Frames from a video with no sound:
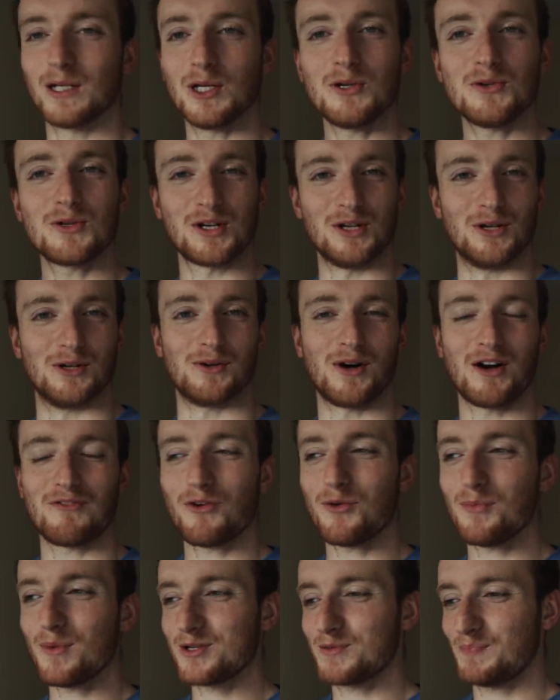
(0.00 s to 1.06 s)
delusional. I've
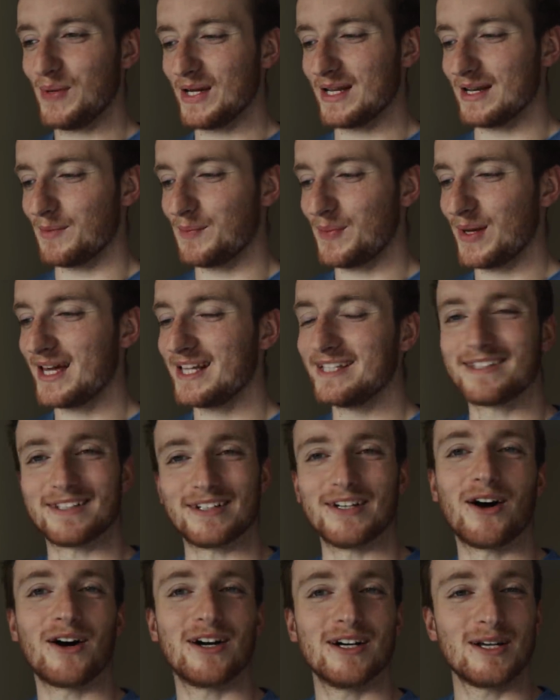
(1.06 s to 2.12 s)
almost been a bit in
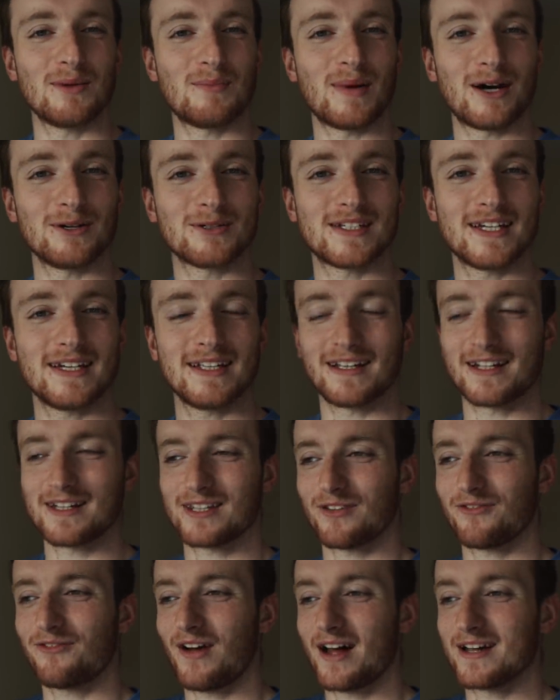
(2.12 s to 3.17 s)
denial about it,
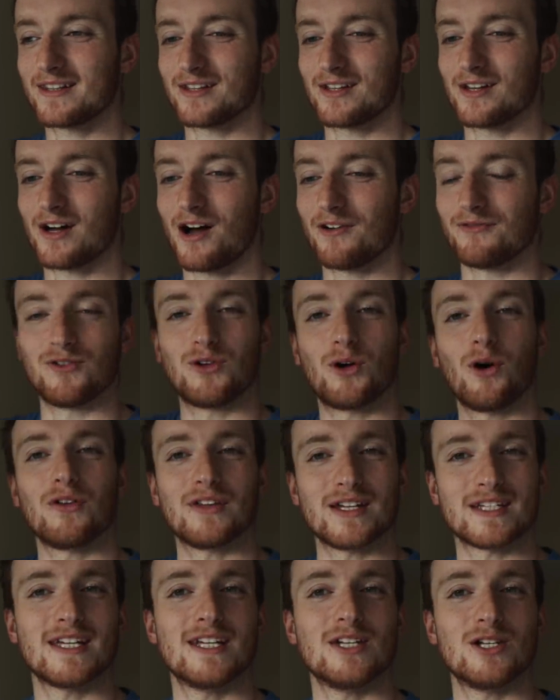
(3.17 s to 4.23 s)
like, the fact that I've
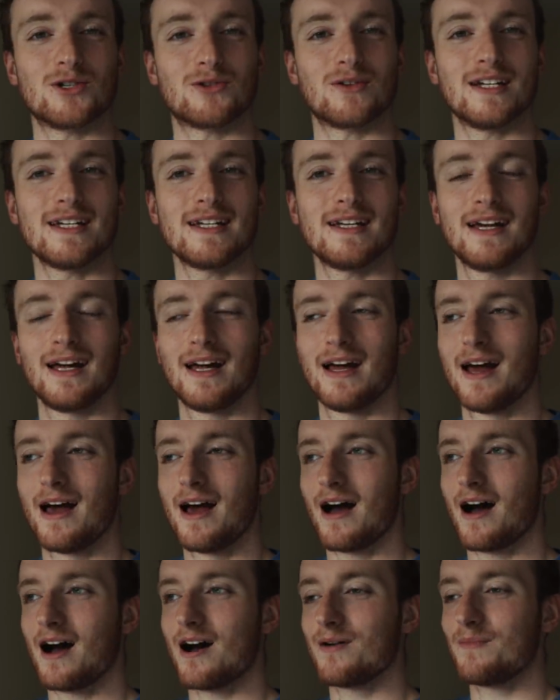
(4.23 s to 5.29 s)
got this injury,
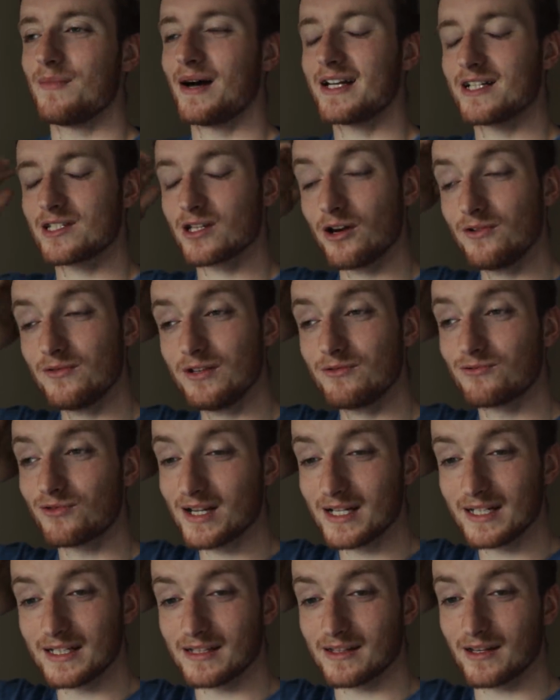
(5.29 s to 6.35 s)
and it's only
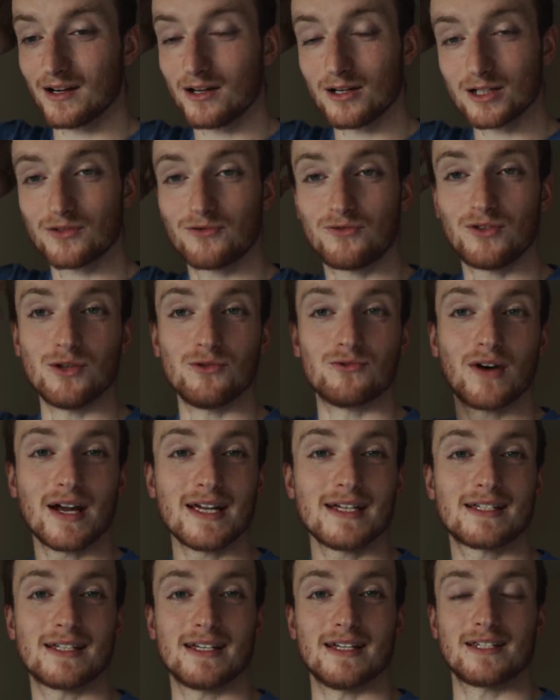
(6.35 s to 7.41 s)
really the last few
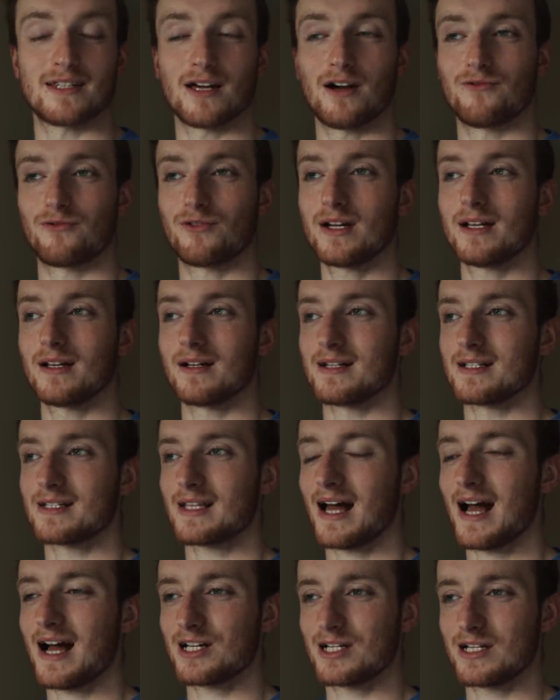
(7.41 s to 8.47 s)
races that I've
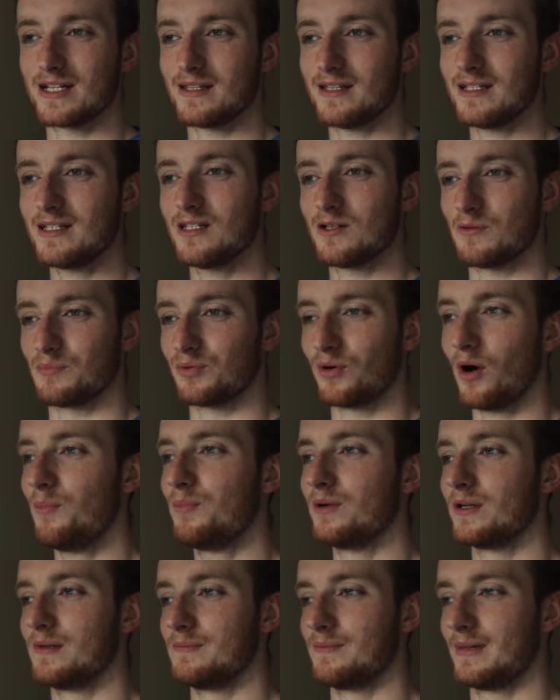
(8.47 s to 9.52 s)
realised, actually, this is a
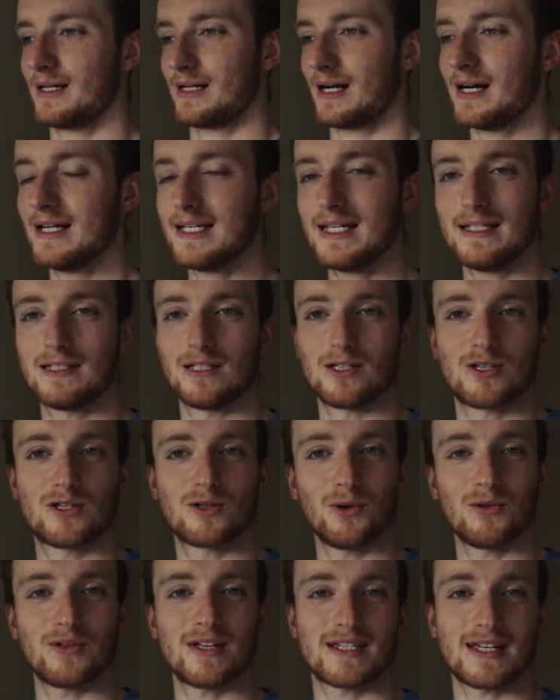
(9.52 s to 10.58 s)
problem, like, I need to
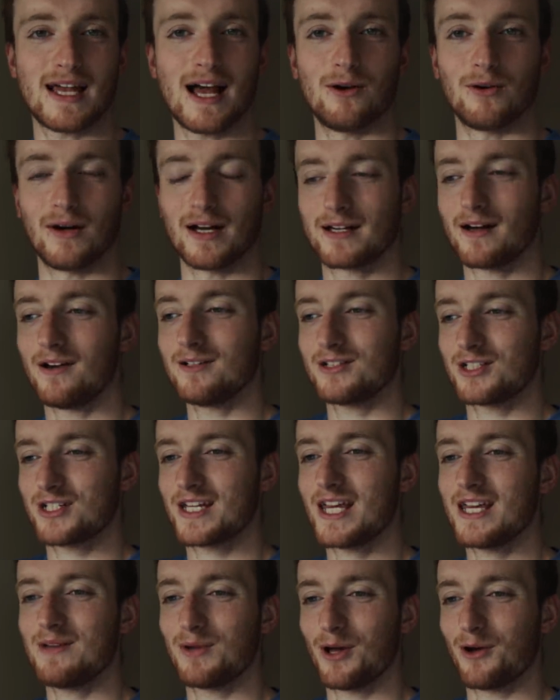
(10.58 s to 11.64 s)
sort this out. I can't
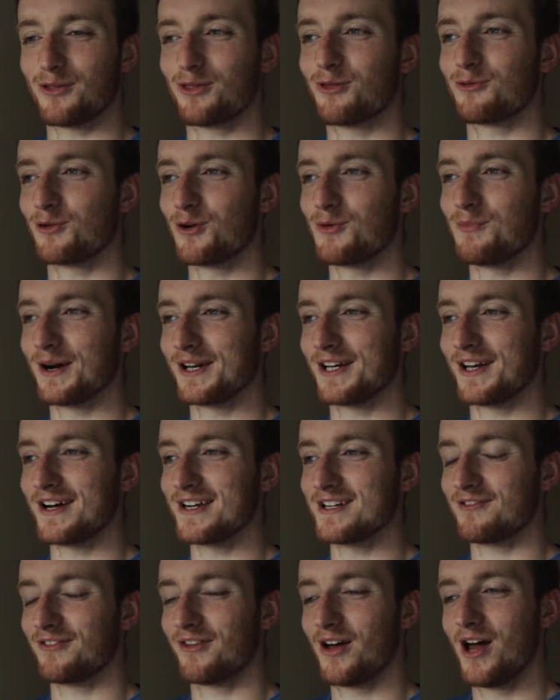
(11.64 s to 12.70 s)
just keep going through my
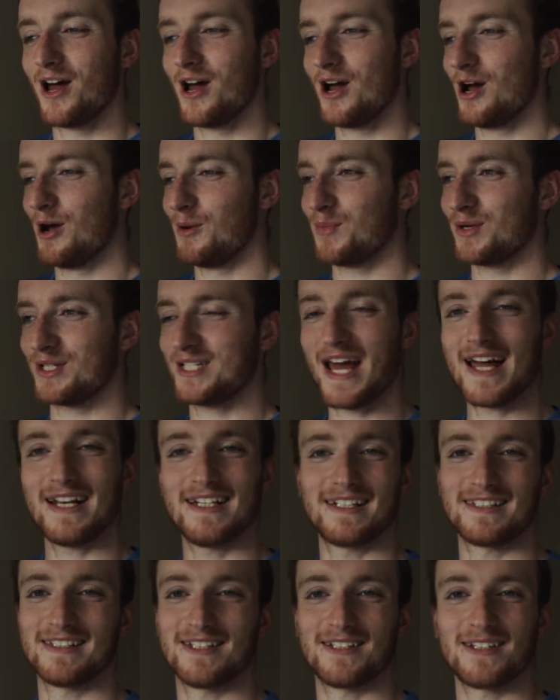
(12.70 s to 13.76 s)
life
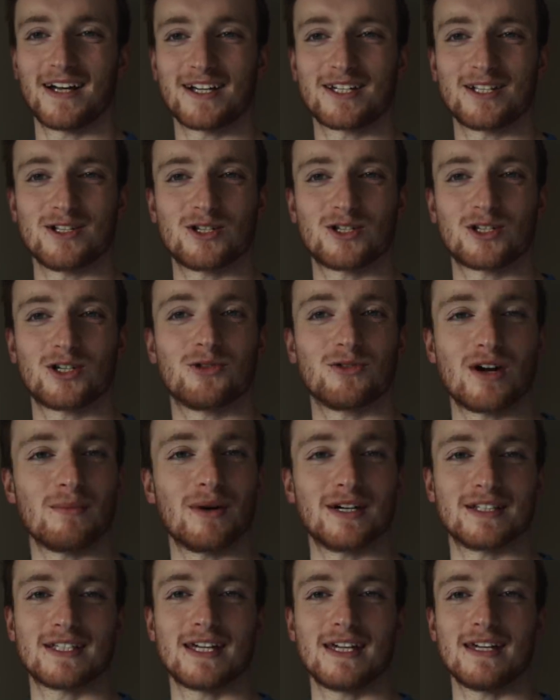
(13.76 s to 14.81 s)
pretending that I can just grit
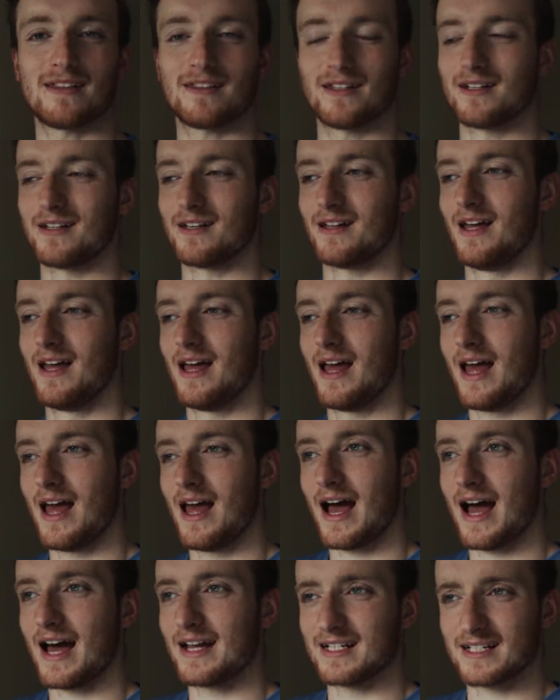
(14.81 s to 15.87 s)
my teeth and
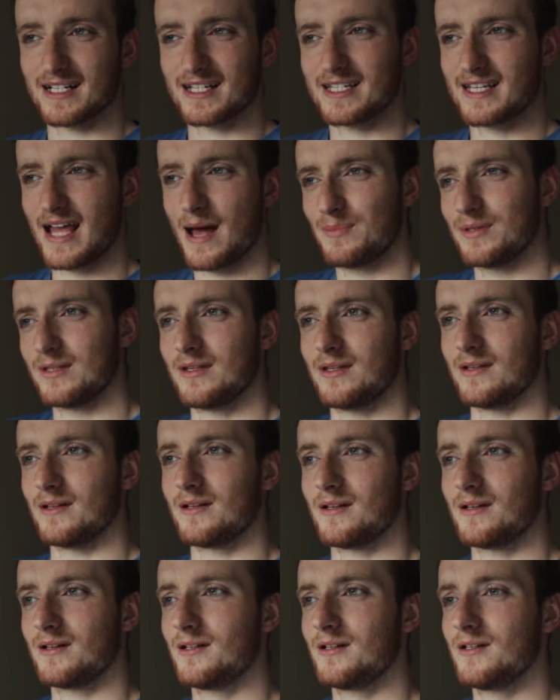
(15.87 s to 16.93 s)
accept
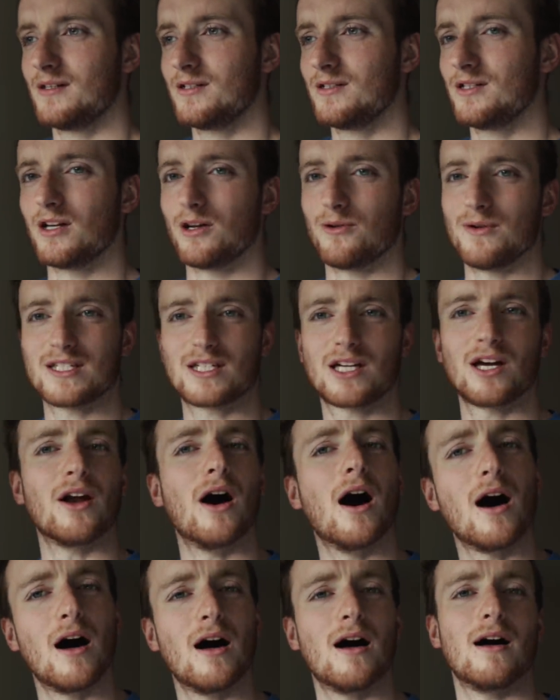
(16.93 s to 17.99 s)
that, you know, it's
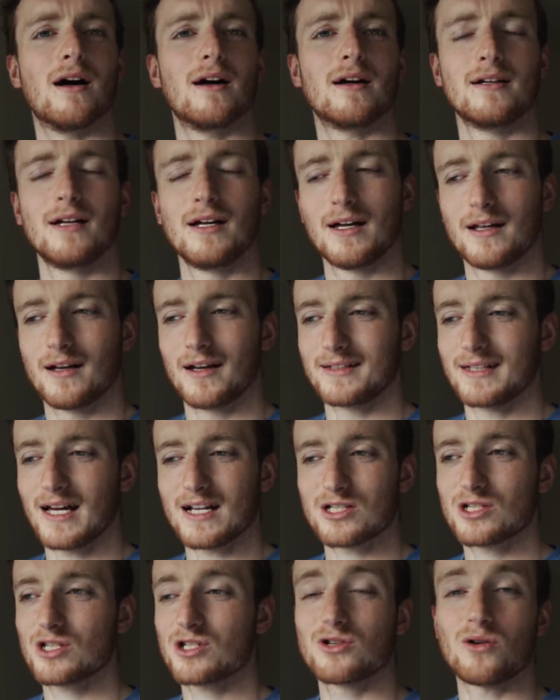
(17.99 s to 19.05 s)
gonna hurt. Like,
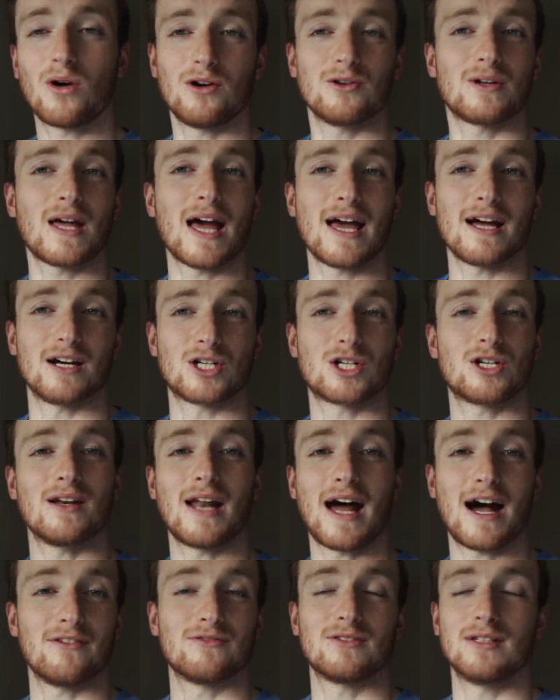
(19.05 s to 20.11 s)
that's just not okay. I
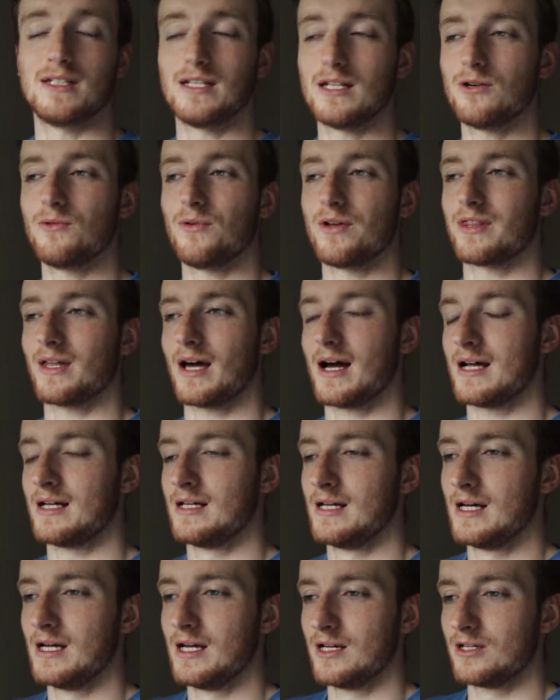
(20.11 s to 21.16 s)
shouldn't have to deal with that.
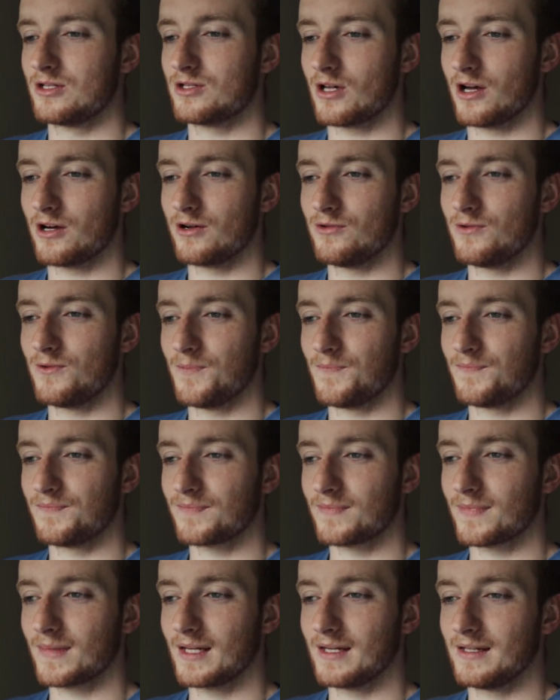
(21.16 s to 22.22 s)
So
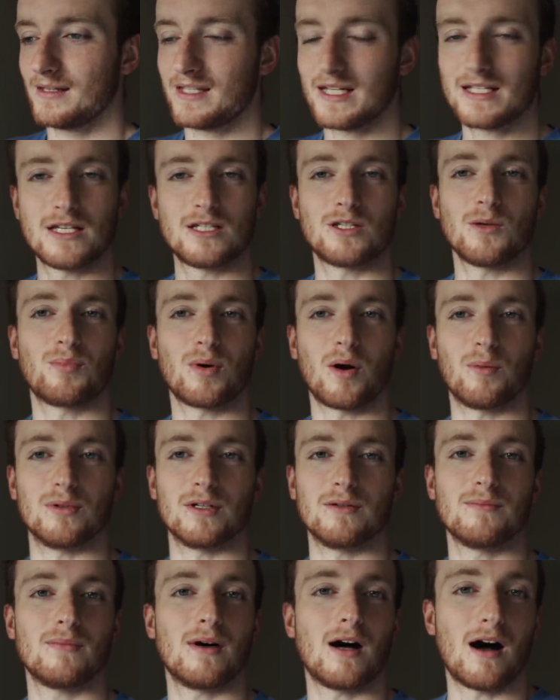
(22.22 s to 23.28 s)
this is the
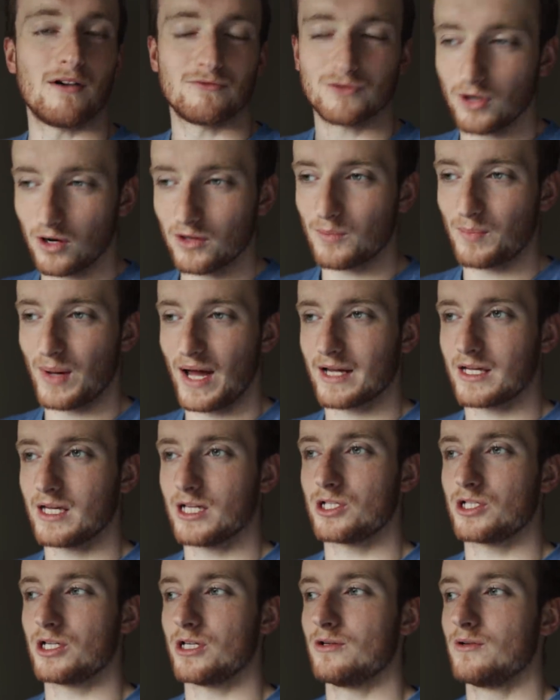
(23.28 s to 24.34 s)
problem. I've got the back
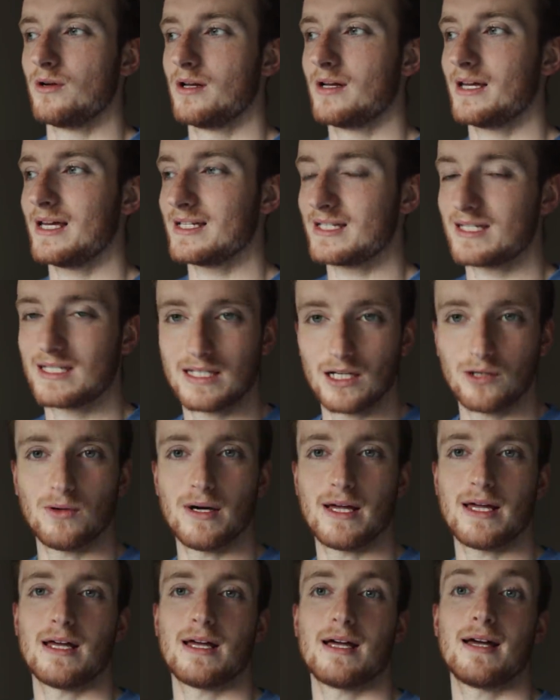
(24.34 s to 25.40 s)
issue. It's still
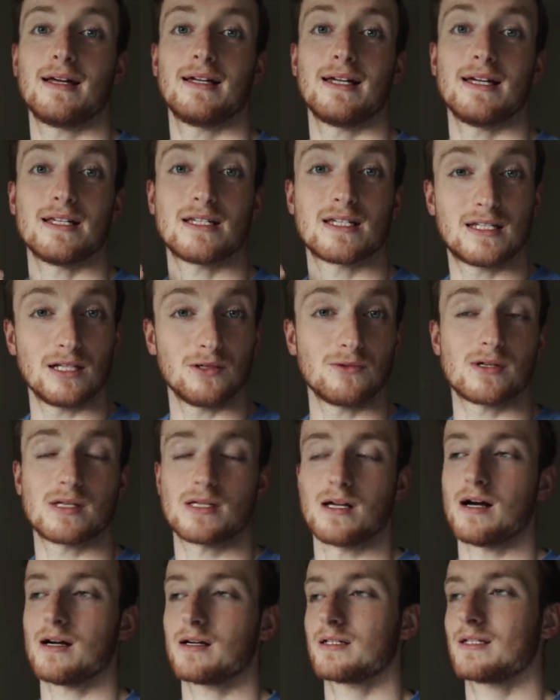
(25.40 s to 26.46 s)
here. It still
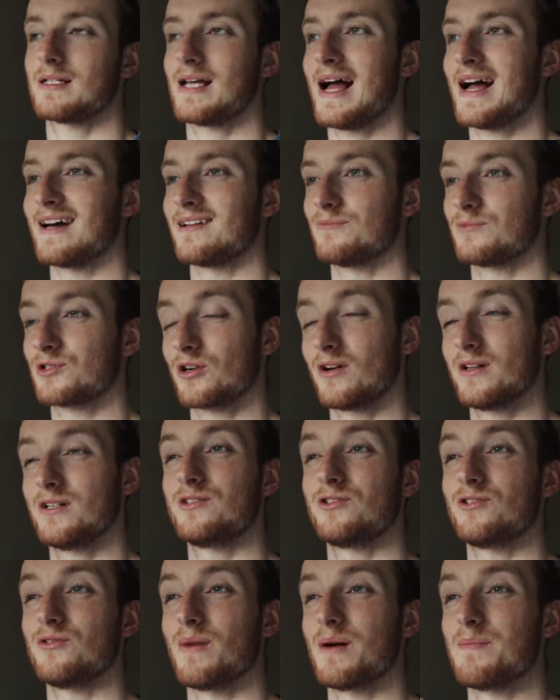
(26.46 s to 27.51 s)
sucks. And I'm trying to
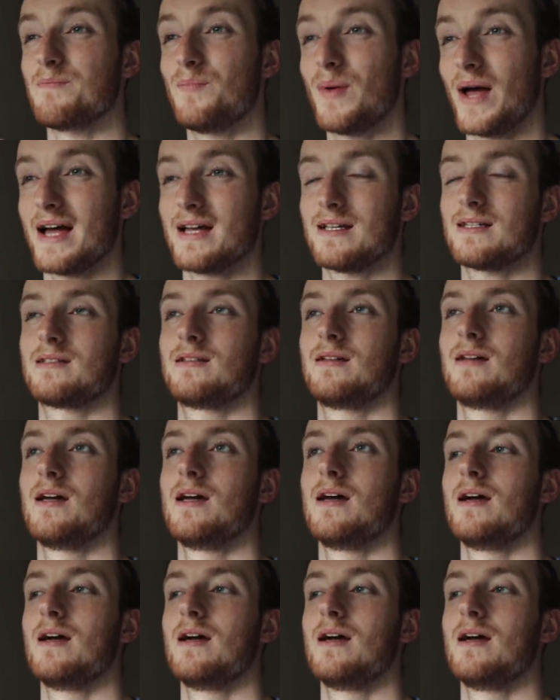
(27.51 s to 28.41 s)
do my best